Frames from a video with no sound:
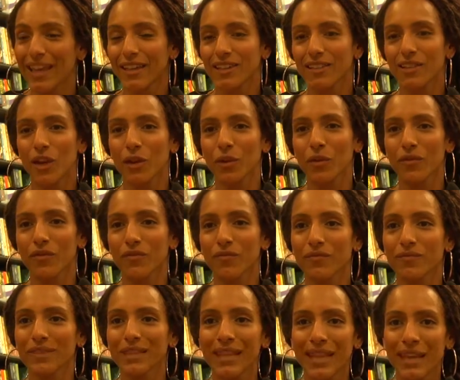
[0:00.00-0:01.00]
So
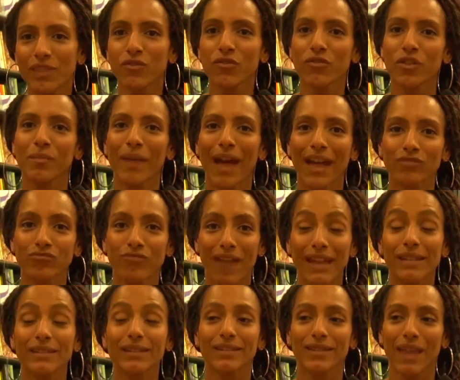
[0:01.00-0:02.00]
neither of them had
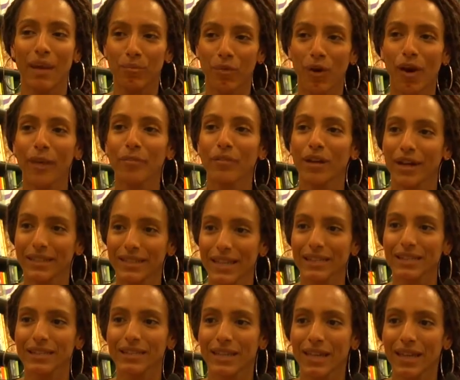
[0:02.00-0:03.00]
race as their primary
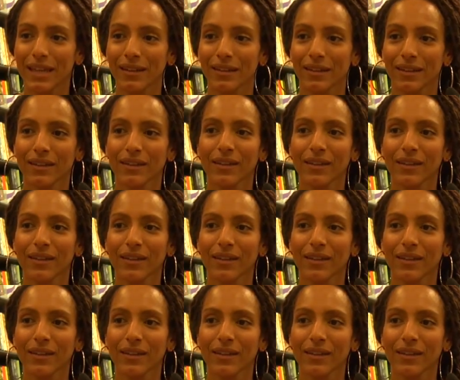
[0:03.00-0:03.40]
identity.